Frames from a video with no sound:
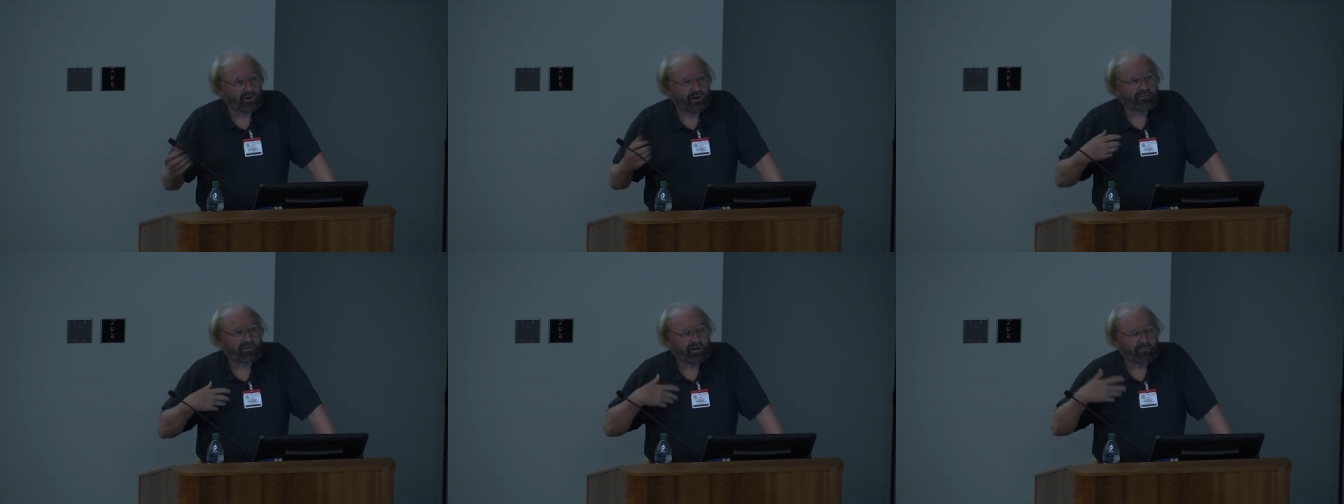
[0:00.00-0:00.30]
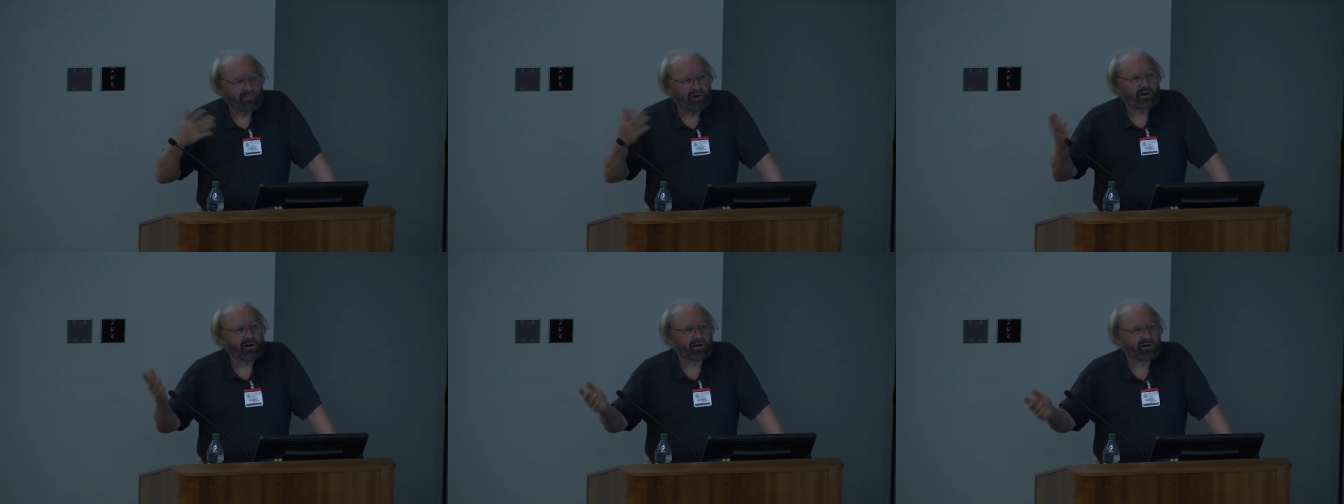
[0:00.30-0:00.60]
one of our
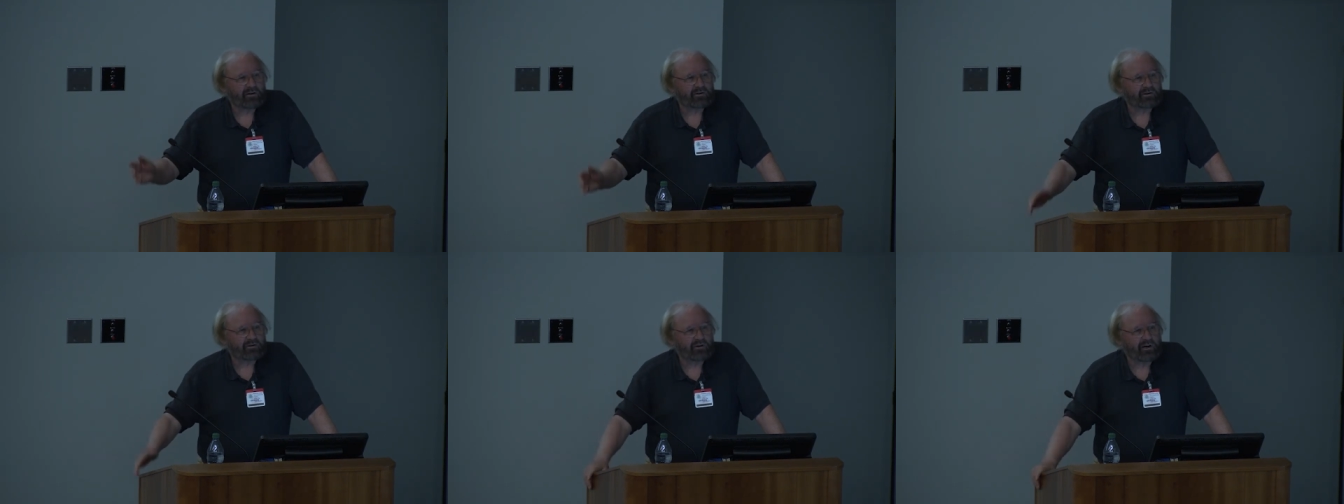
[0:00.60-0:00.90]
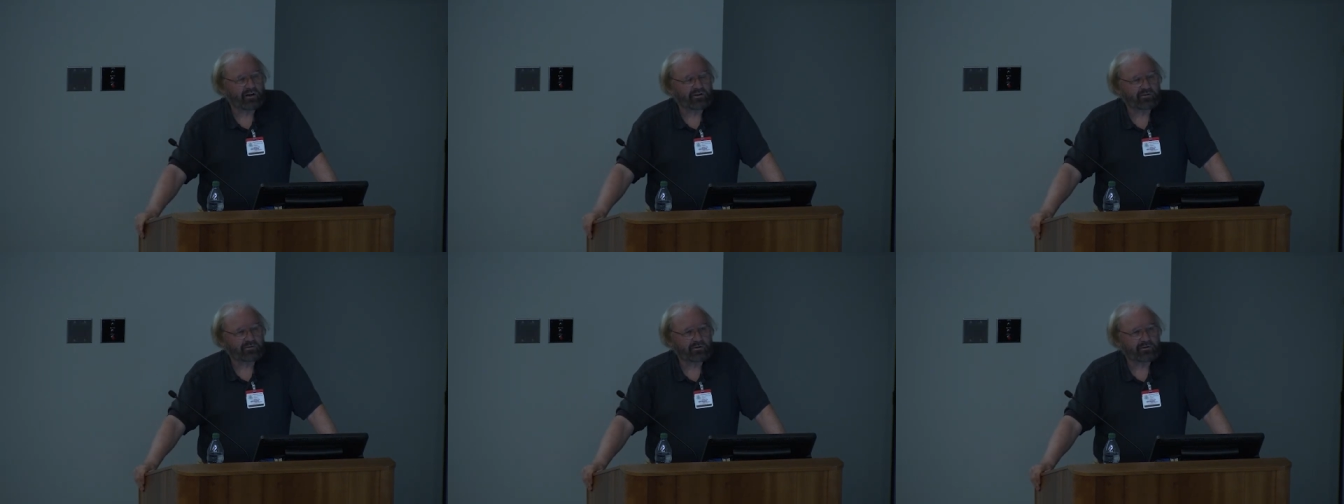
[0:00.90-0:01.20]
Maryland
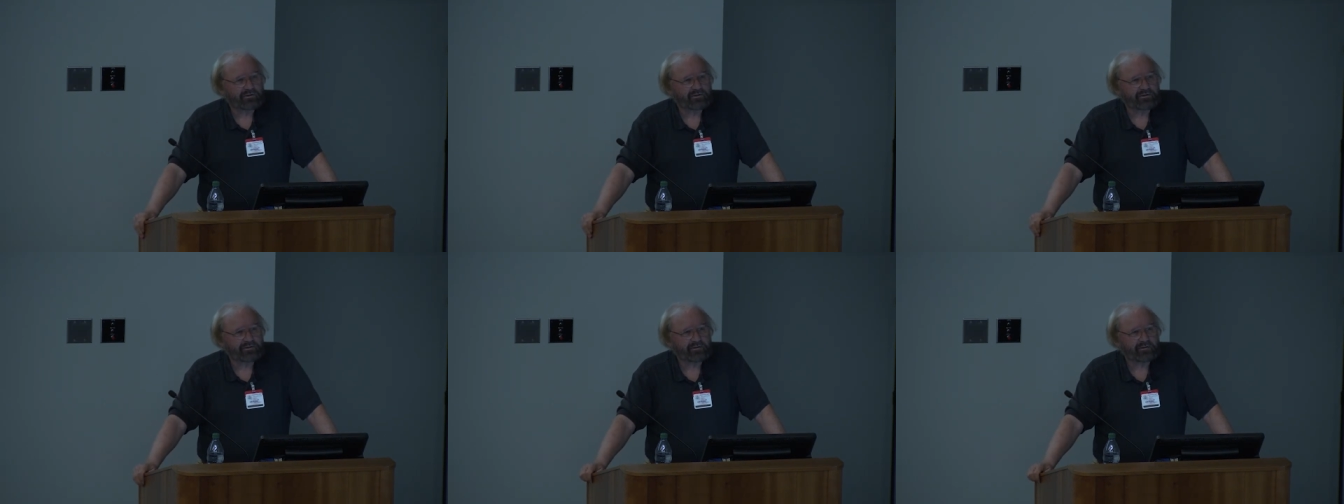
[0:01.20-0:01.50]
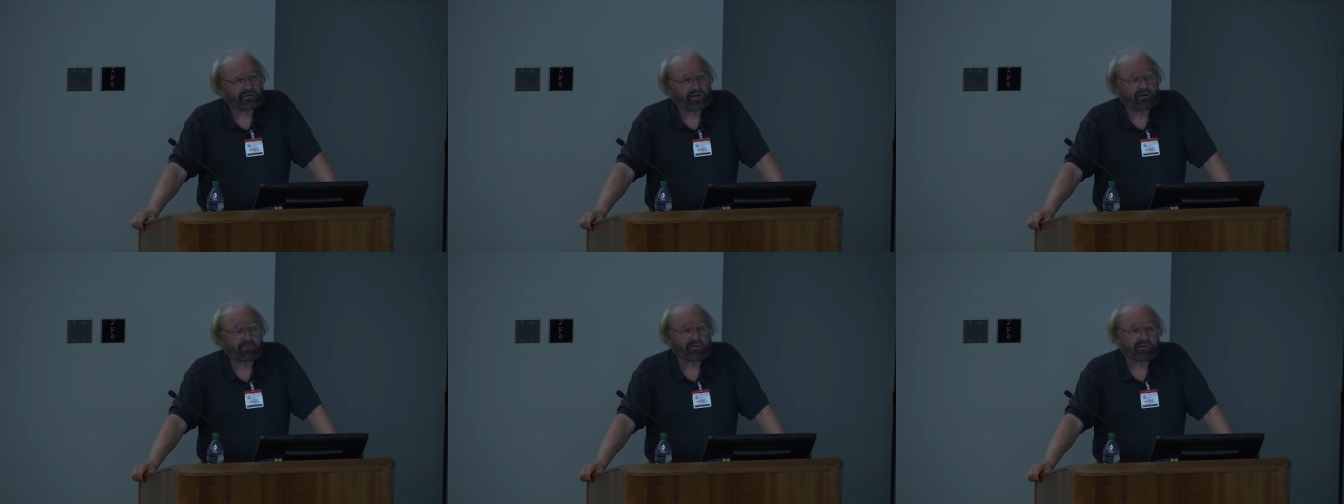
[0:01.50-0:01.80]

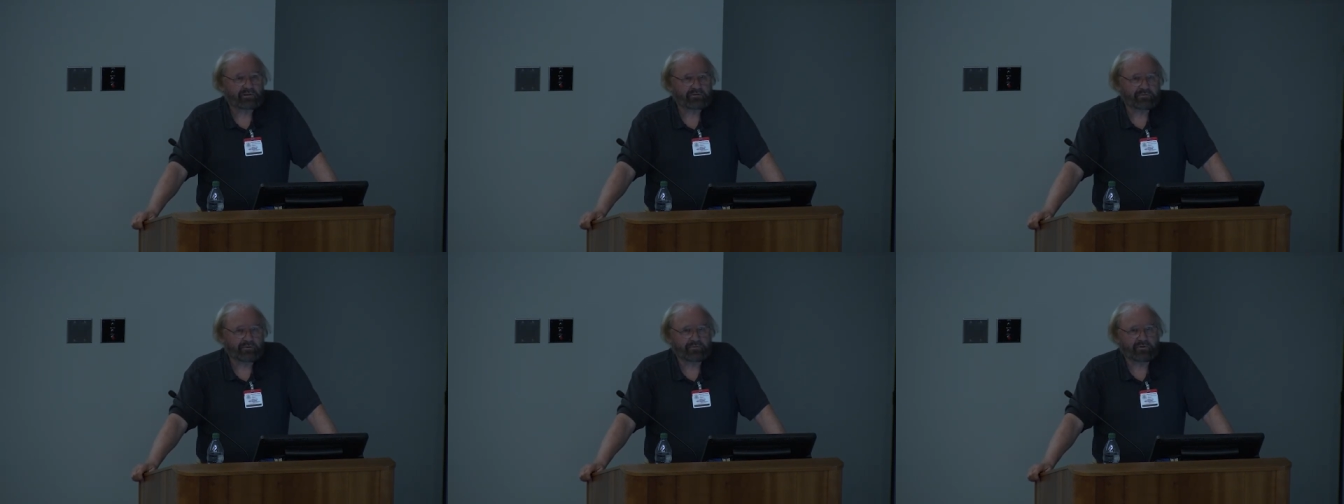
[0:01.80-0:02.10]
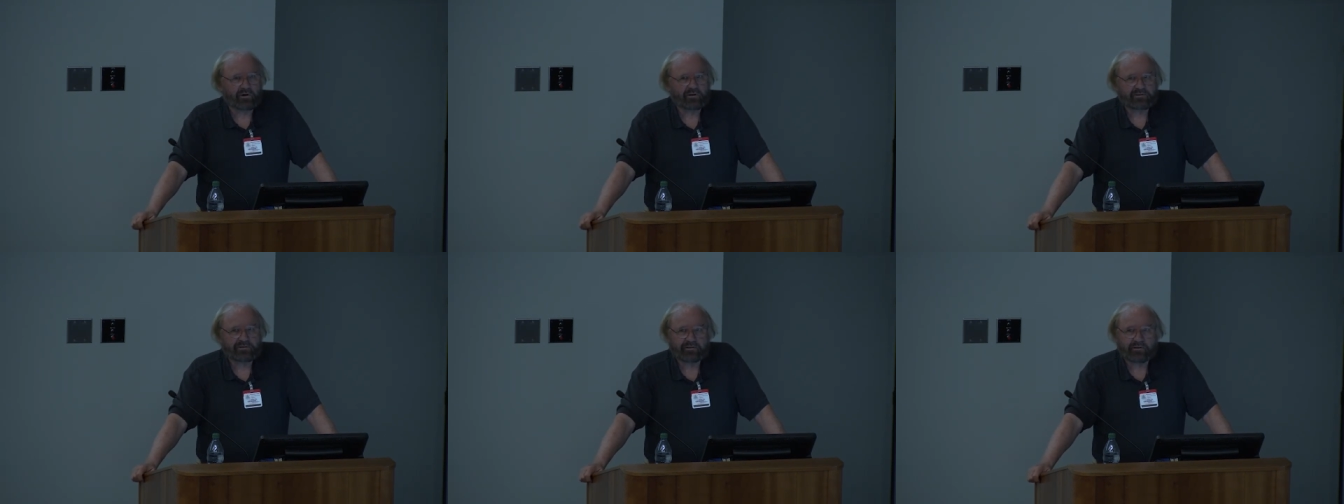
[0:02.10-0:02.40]
graduates, now works for
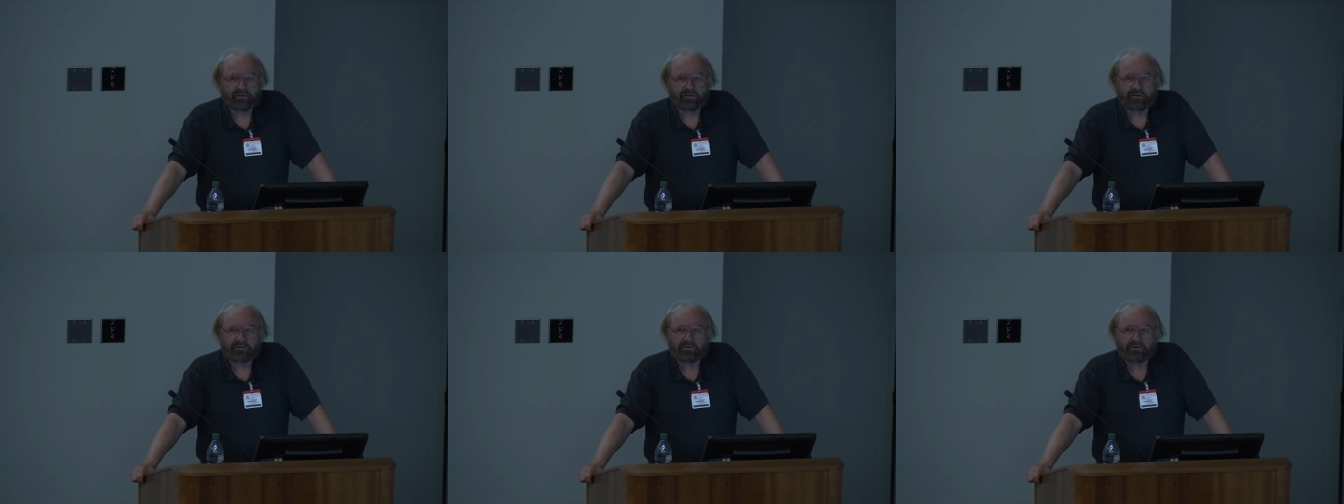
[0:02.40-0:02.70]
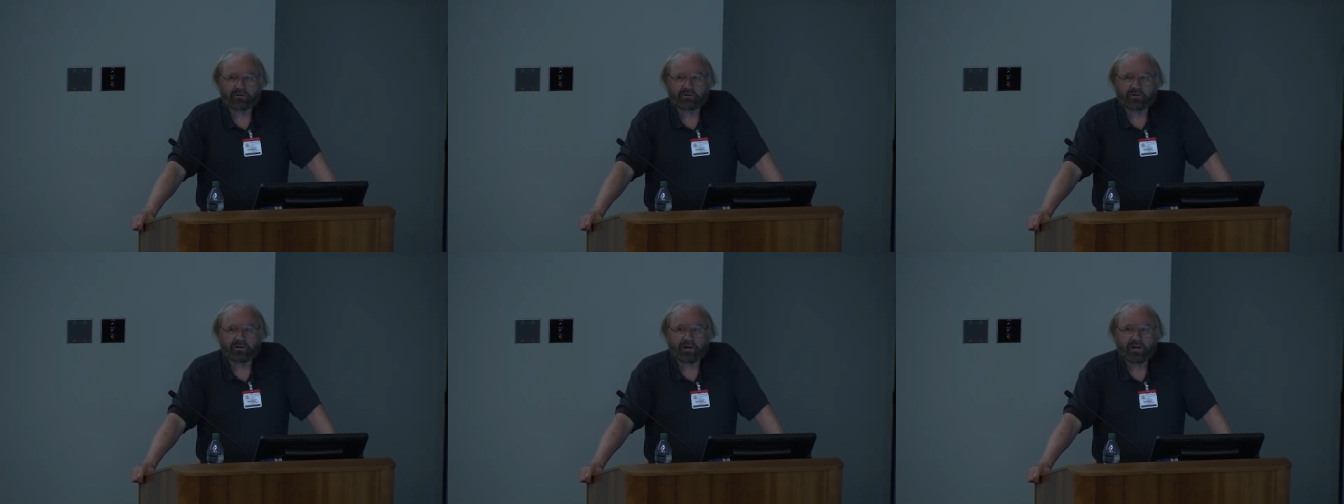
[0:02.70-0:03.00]
Voxy in New
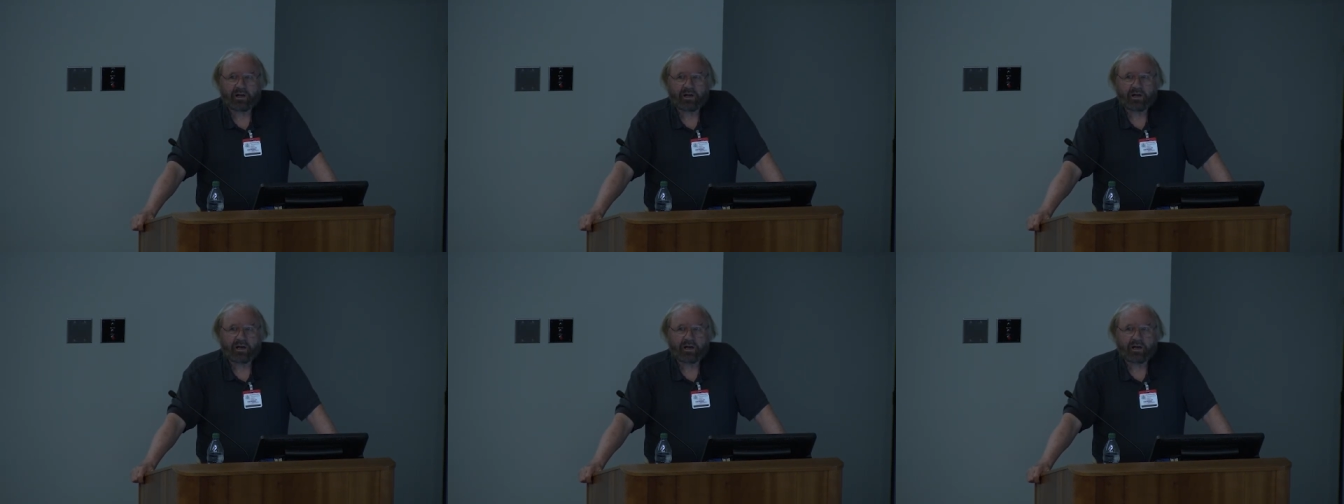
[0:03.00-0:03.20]
York.